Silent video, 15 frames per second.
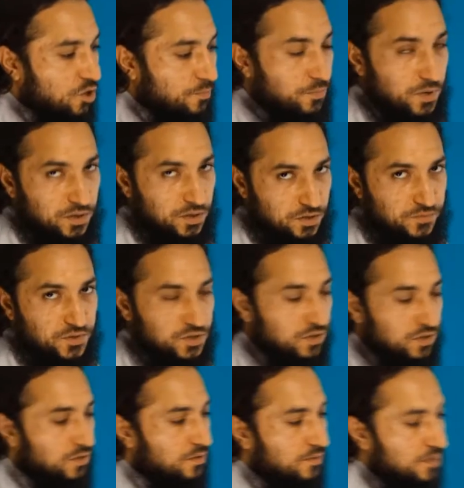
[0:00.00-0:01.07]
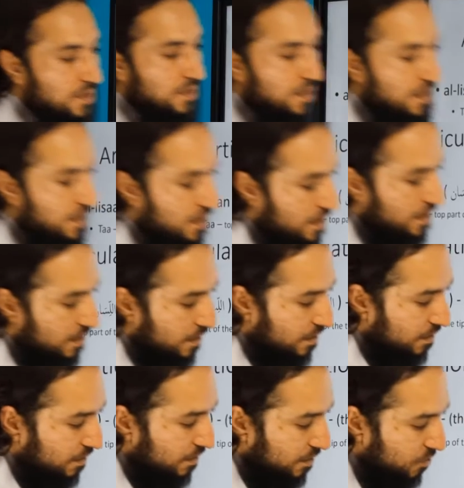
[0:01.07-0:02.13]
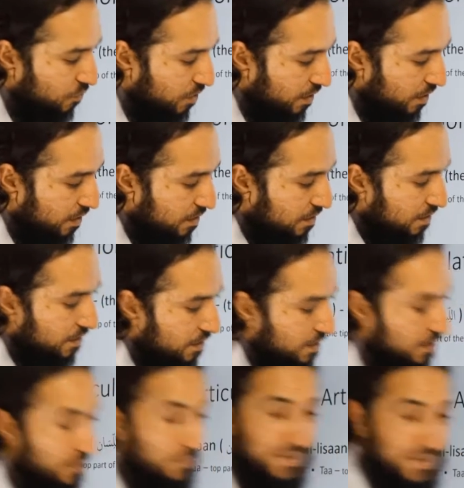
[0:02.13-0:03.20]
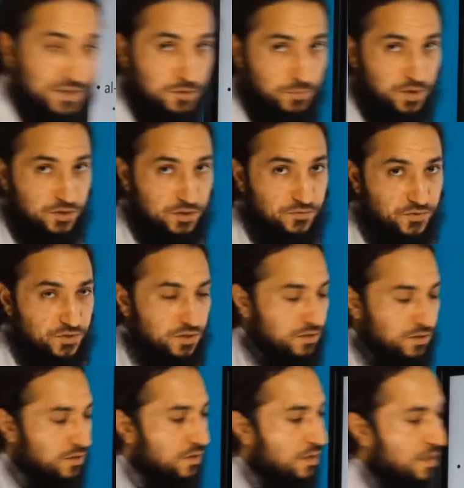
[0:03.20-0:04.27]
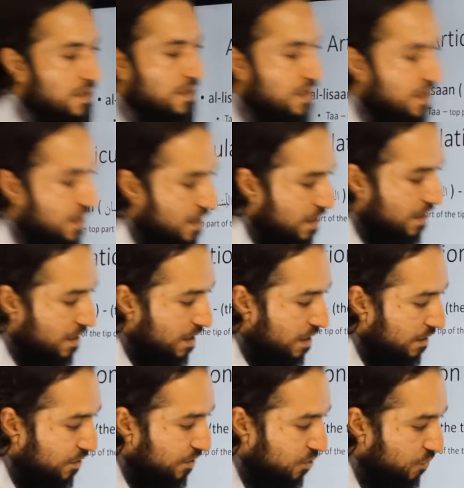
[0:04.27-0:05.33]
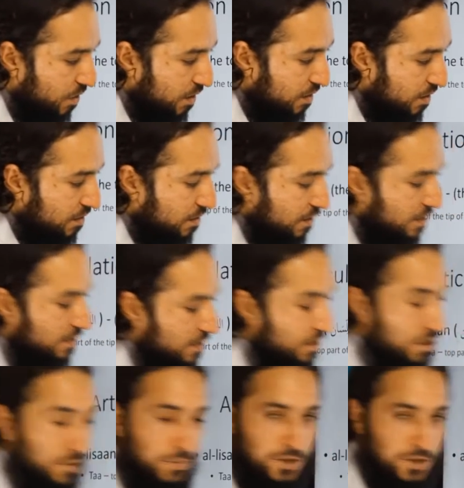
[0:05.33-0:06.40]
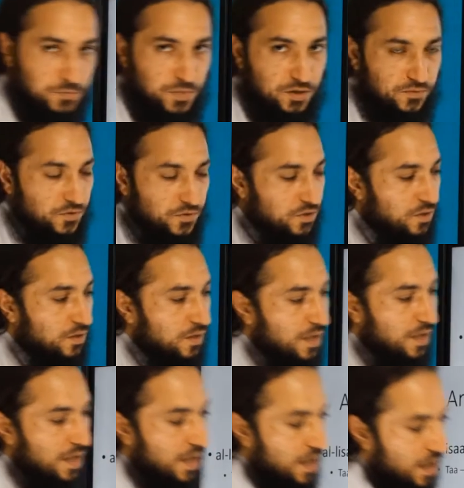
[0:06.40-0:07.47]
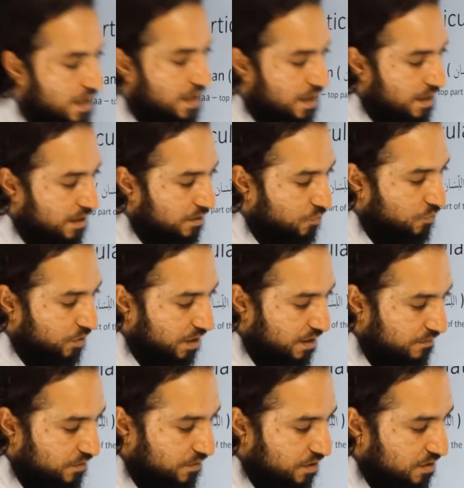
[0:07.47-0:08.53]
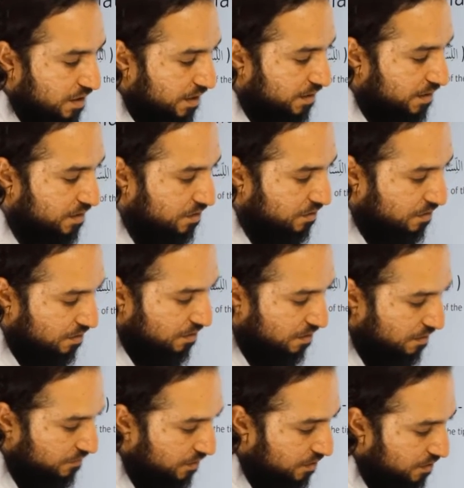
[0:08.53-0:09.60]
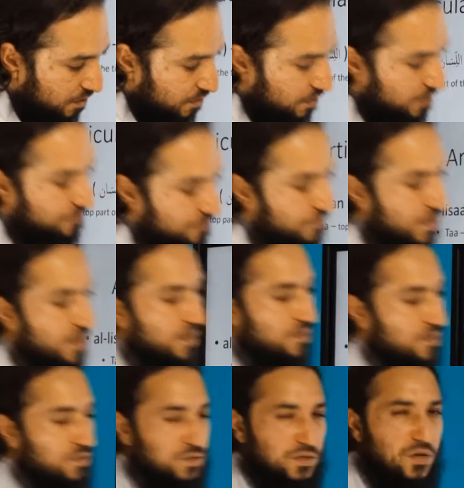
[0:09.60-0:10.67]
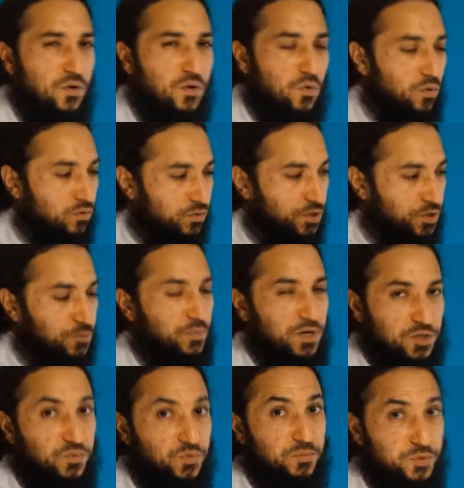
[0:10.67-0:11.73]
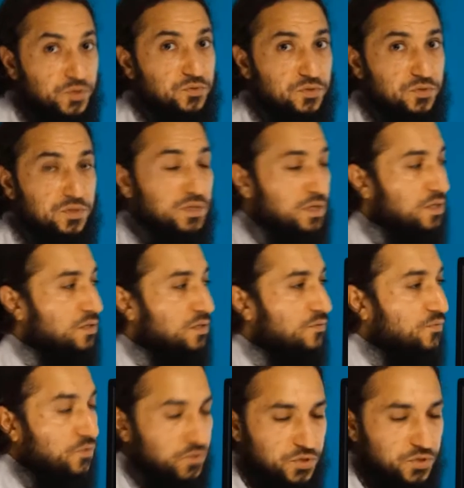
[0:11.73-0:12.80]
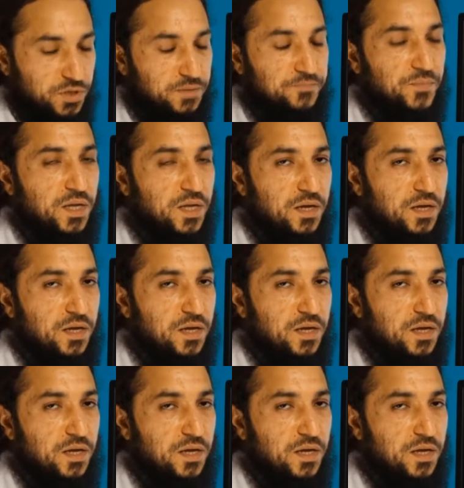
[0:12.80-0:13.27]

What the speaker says: top part of the tongue. This one is the middle part of the tongue, and this one is the deepest part of the tongue. And we have the sides of the tongue, because all these parts will be used in future